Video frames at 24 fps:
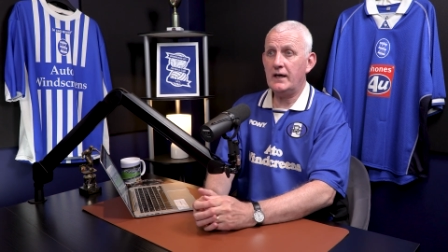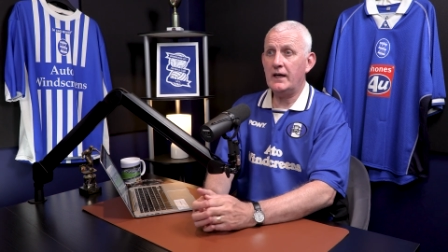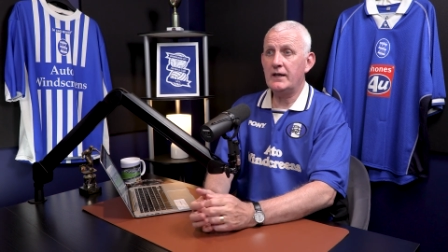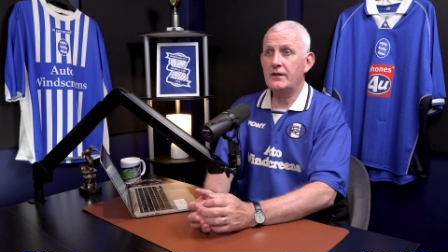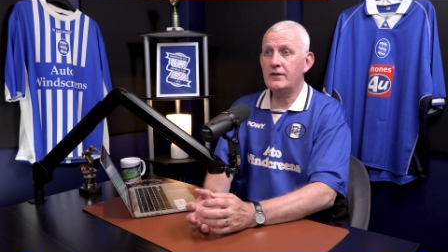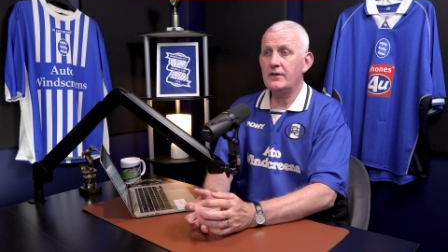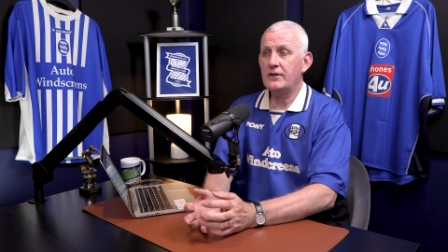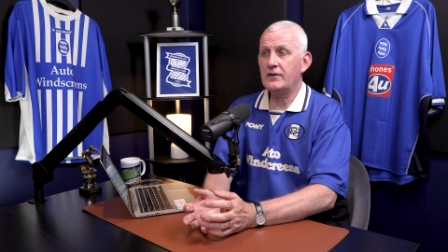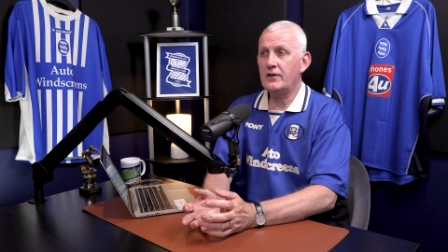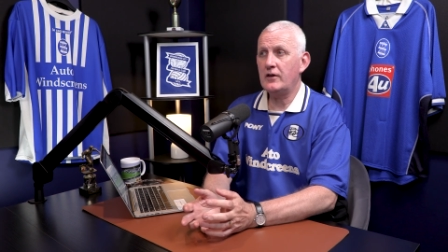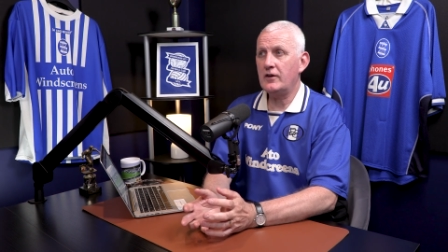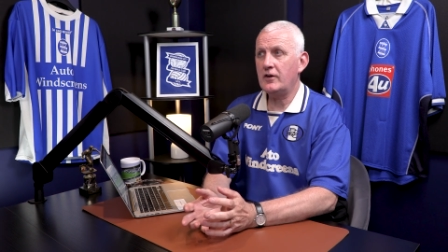
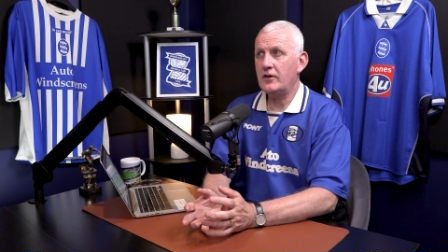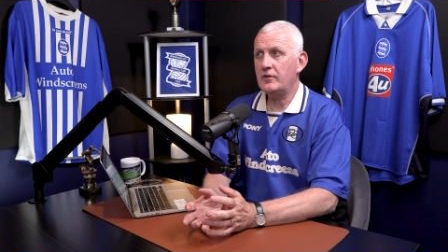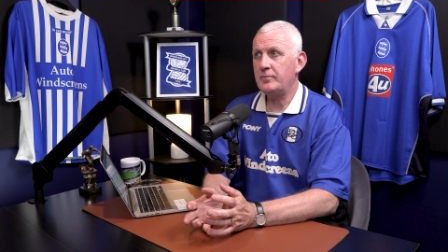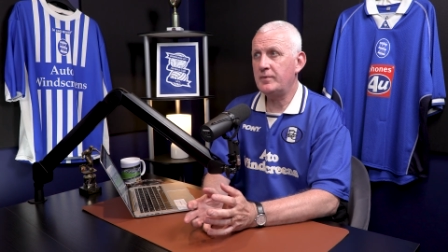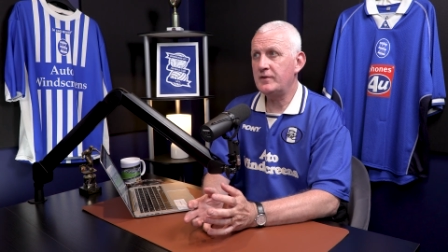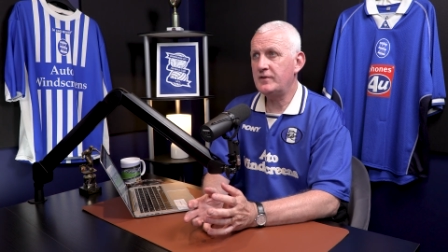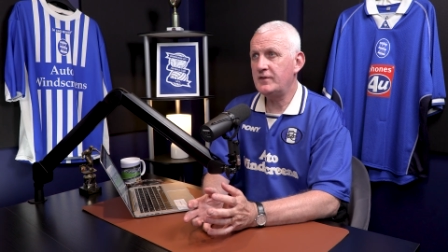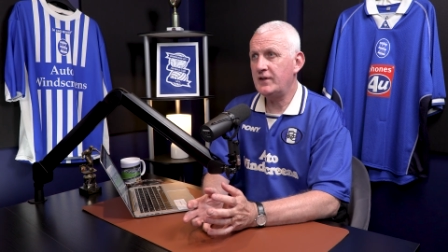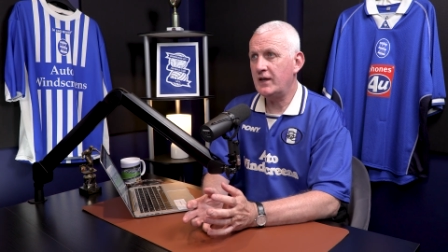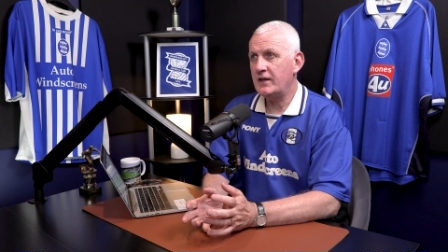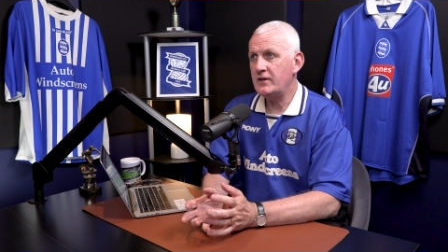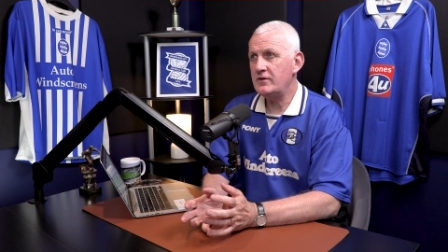and there's a lot of
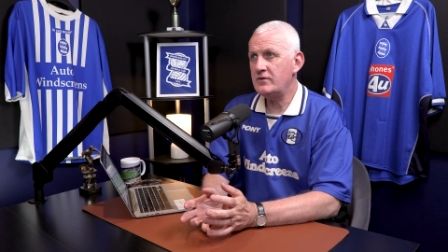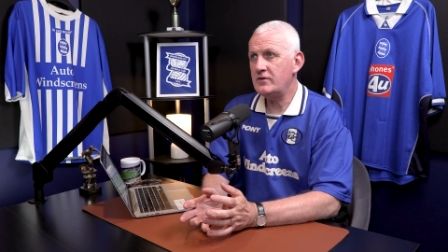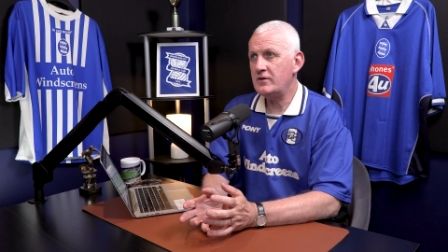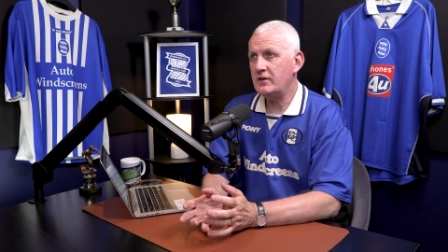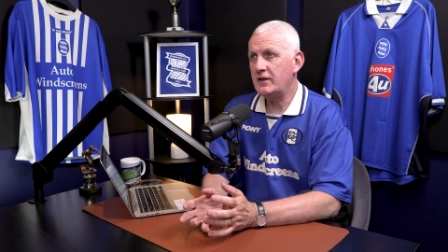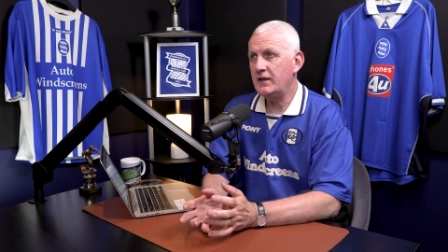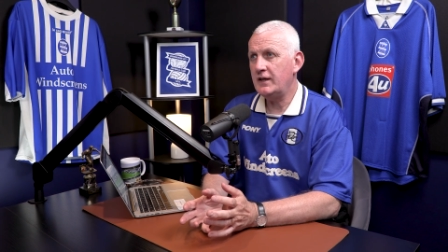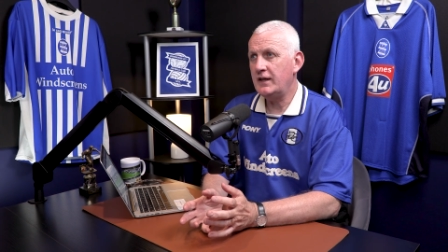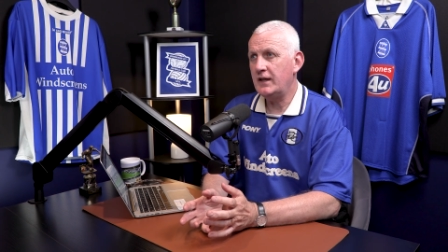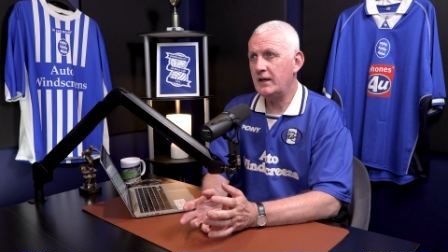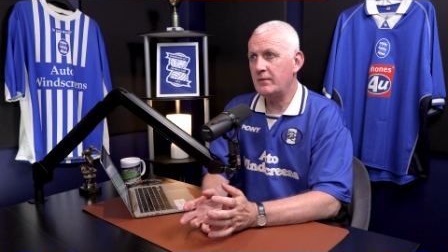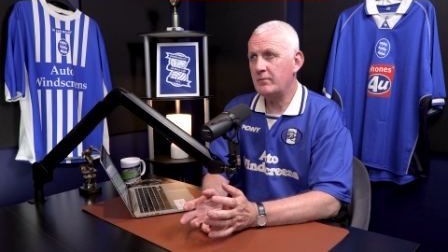potential
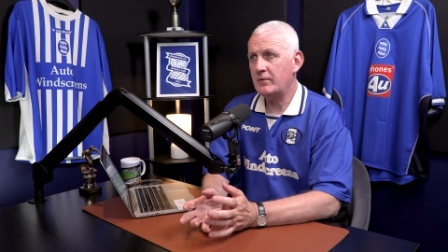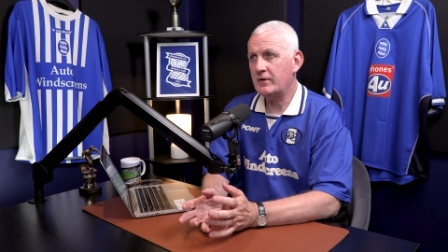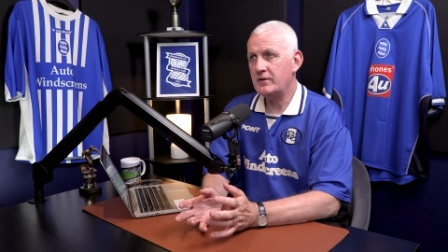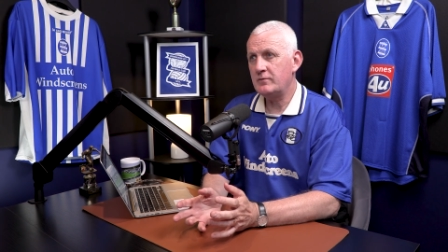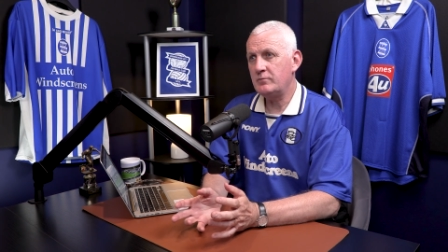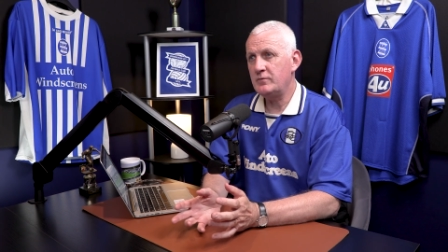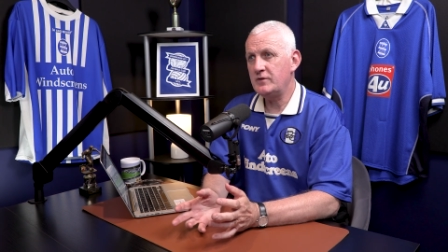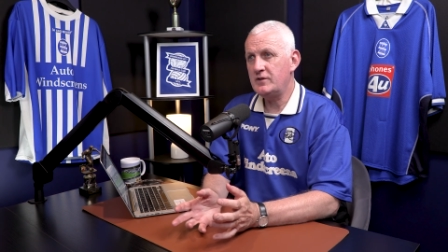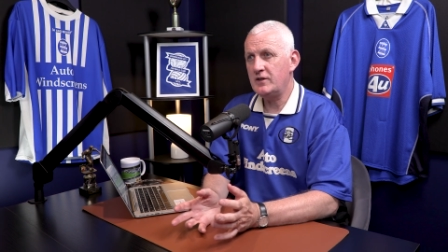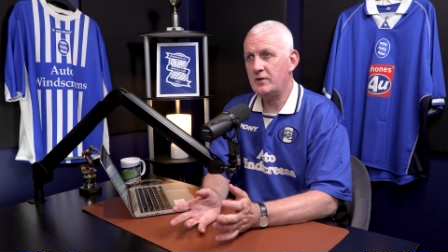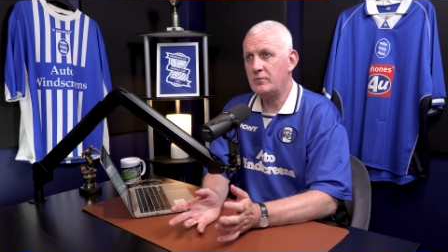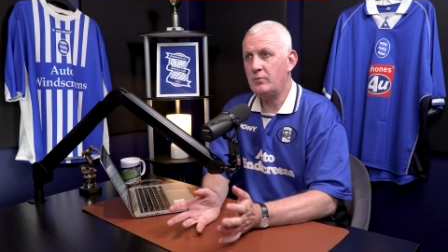in him,
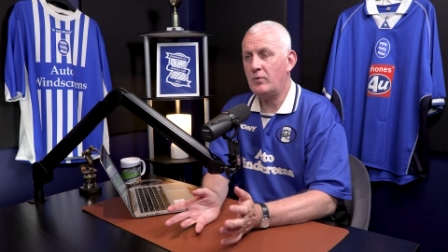which is